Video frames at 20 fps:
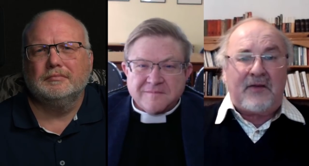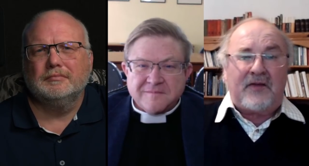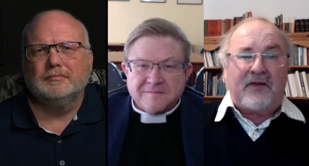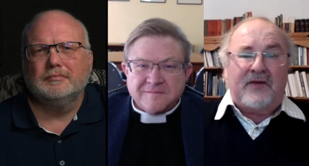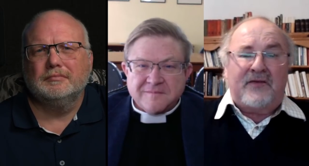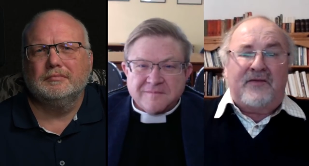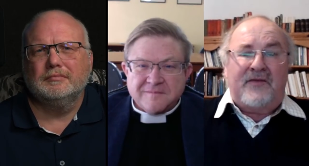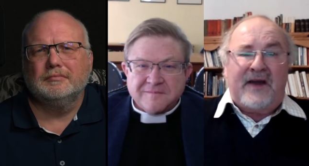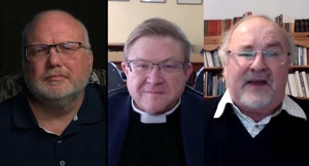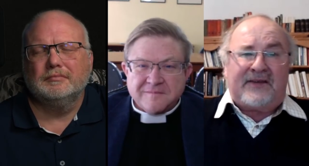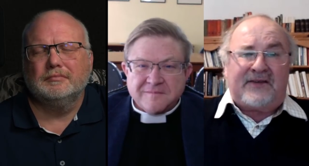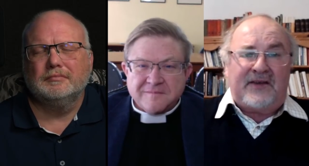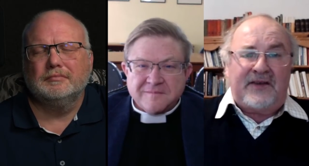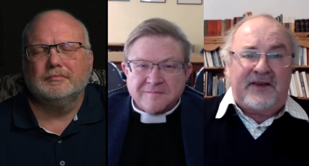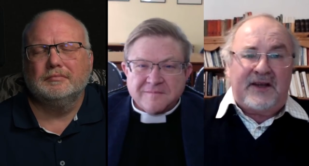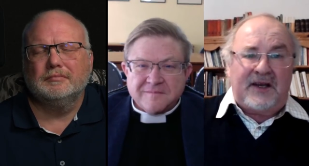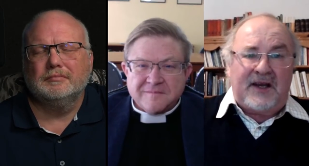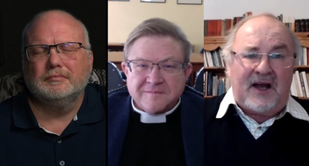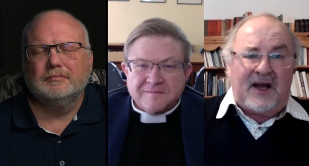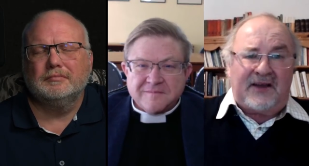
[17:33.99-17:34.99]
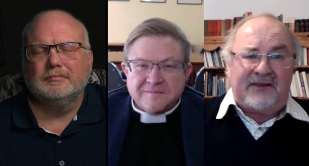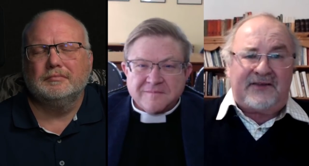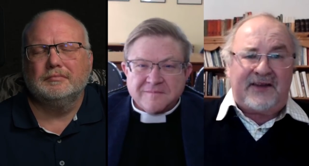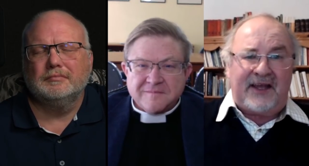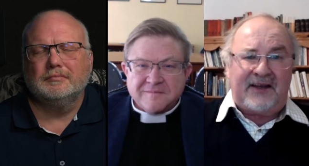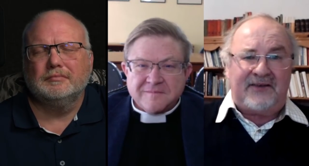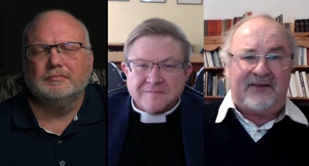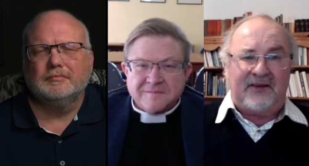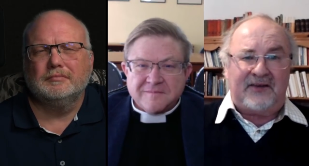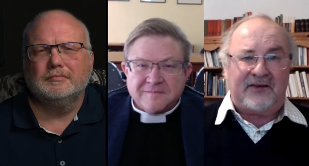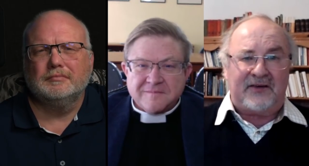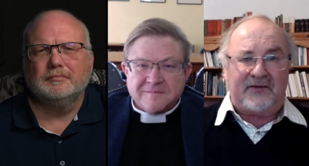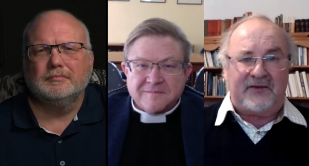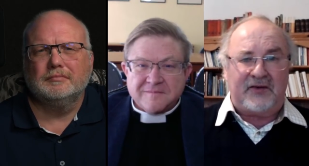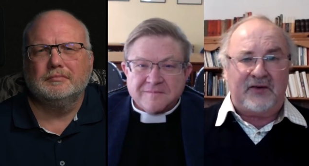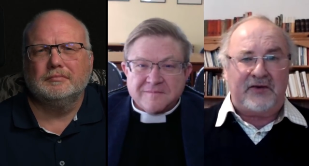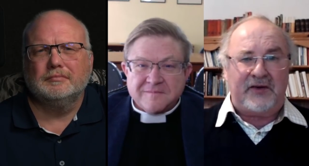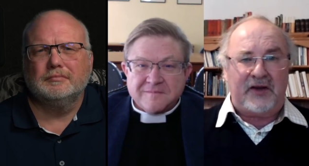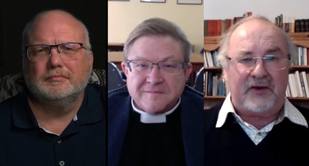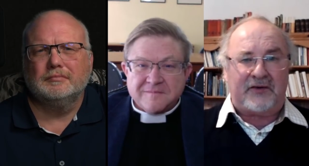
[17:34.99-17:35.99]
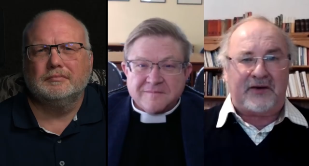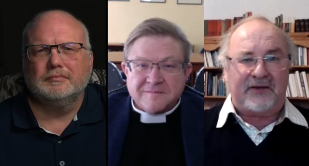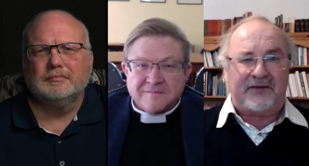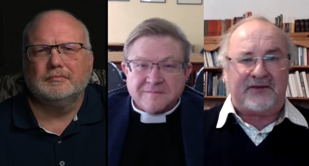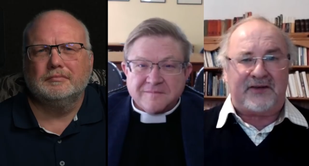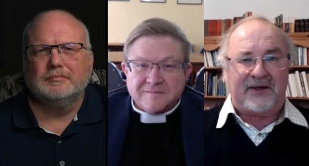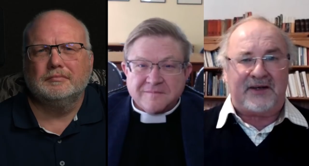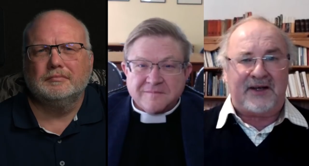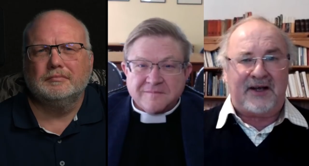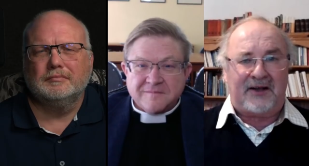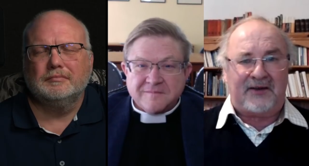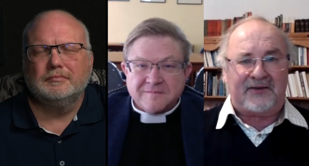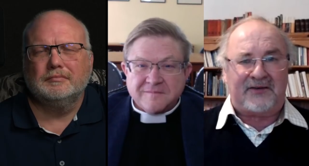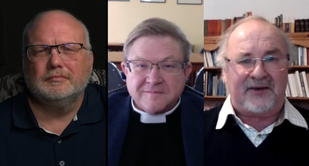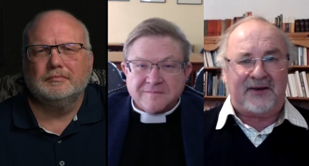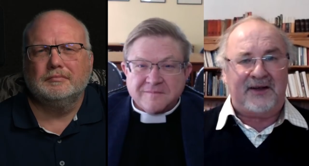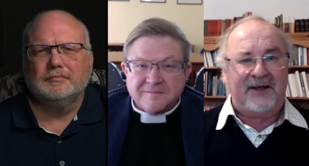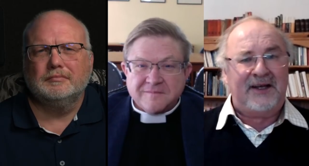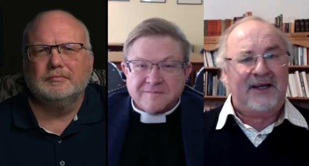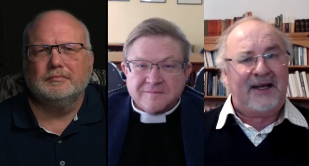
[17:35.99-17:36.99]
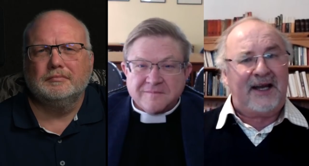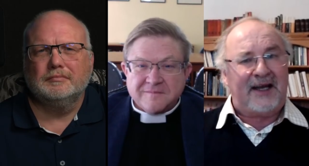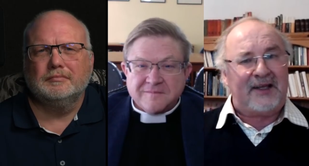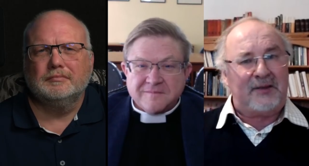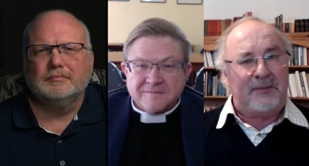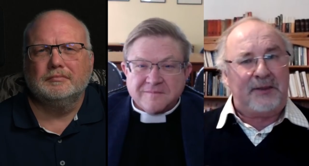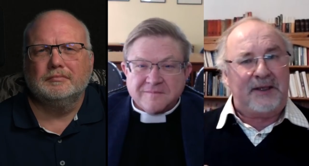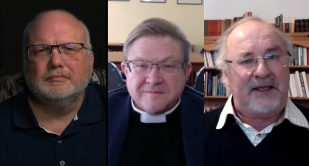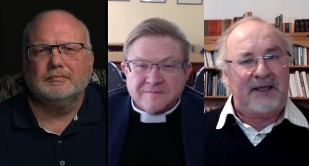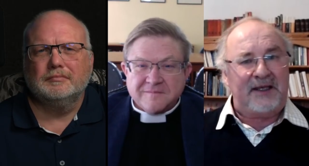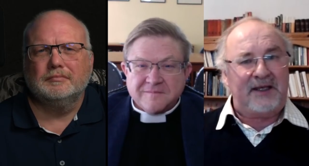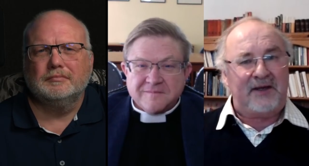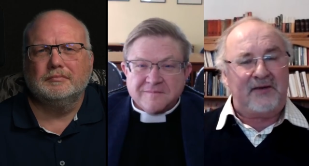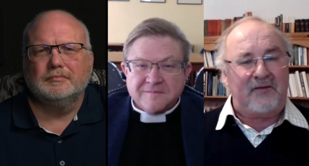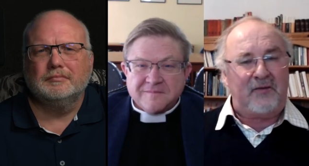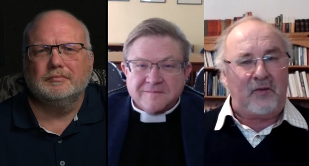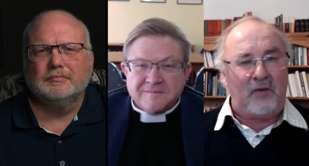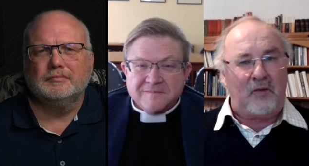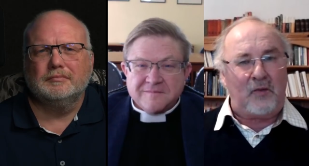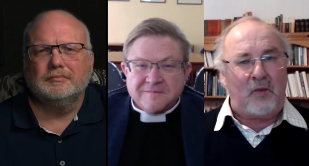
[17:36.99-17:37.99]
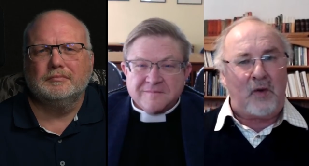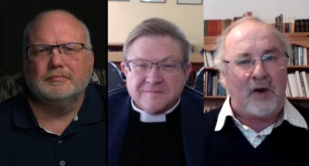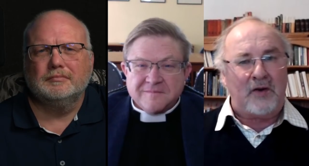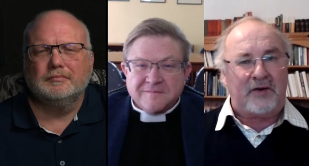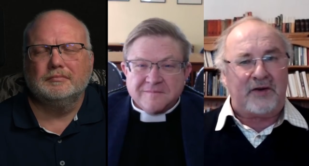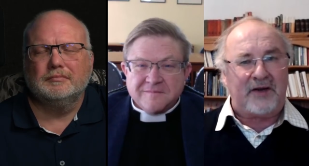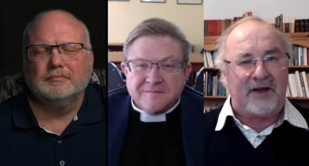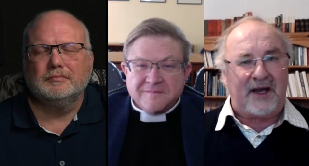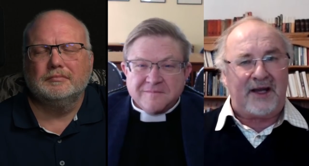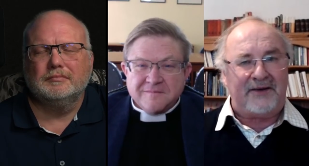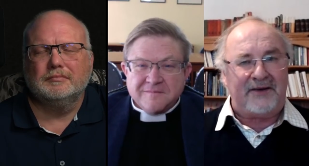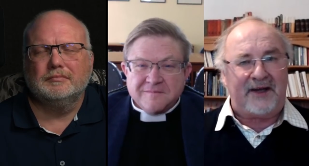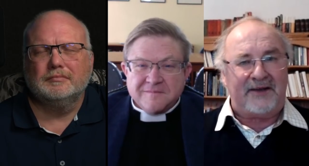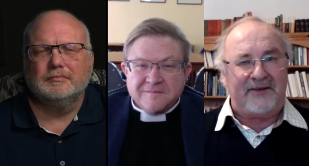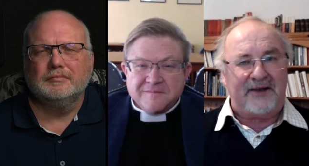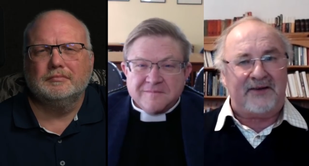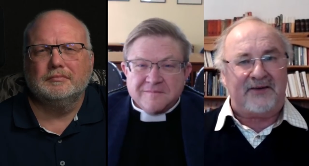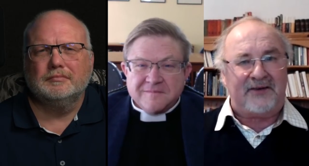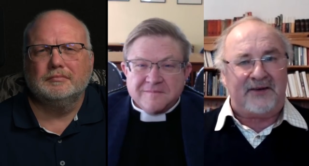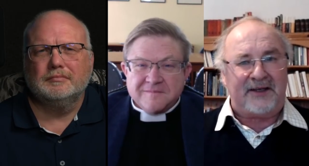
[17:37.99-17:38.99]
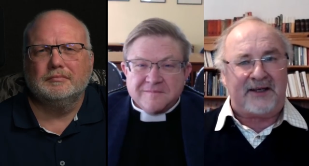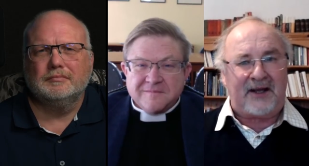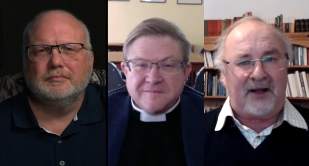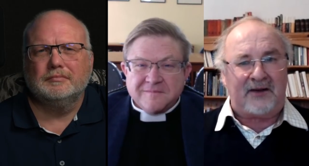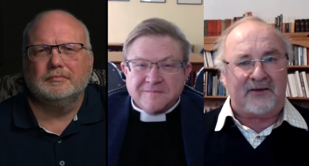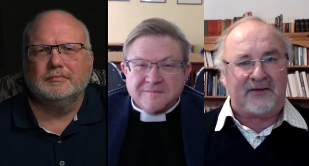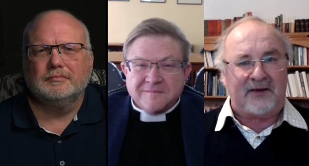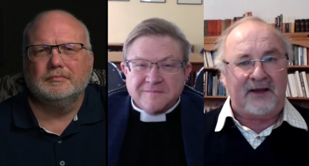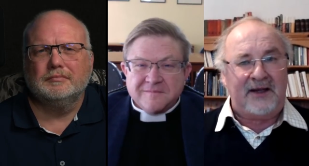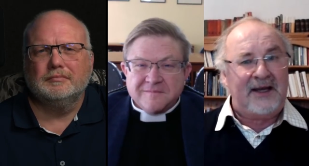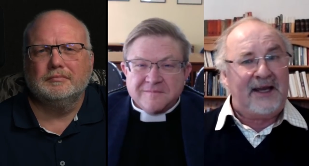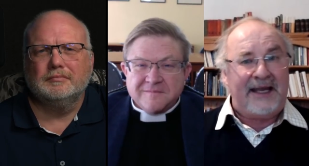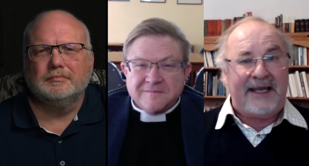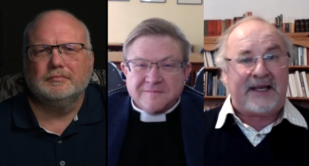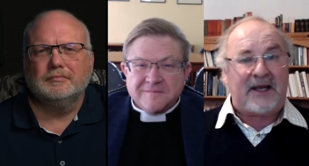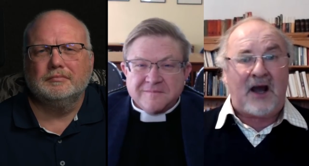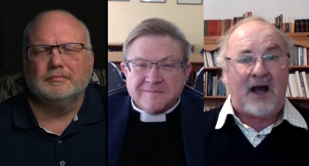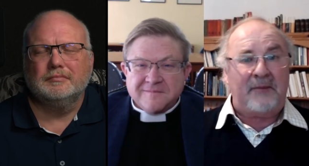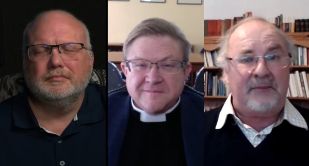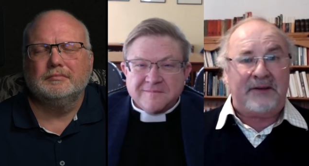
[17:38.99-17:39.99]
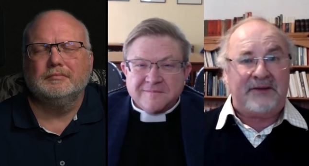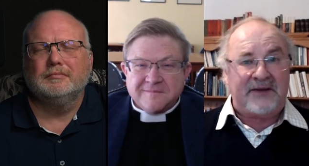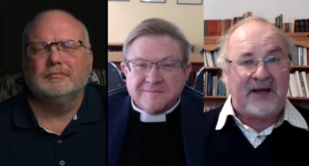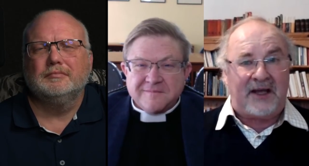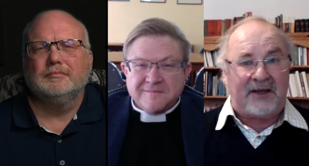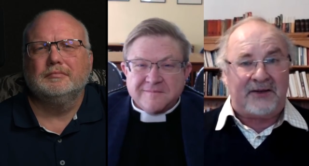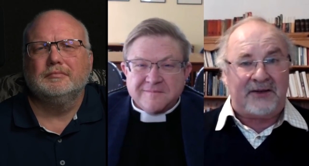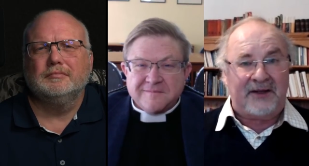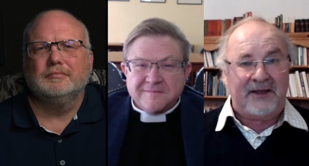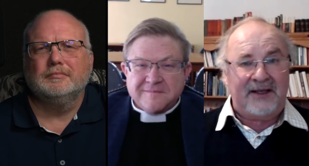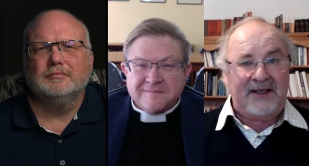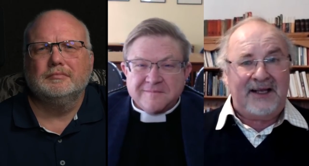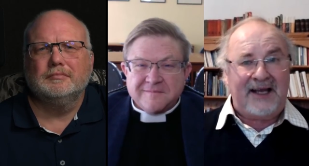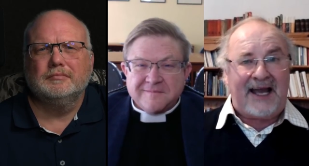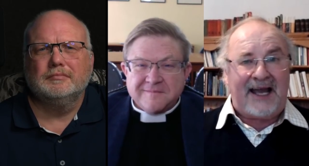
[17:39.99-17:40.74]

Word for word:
Speaker 1: the vest, the last edges of Judeo-Christian culture and the beginning of woke and identity culture. It can't be done.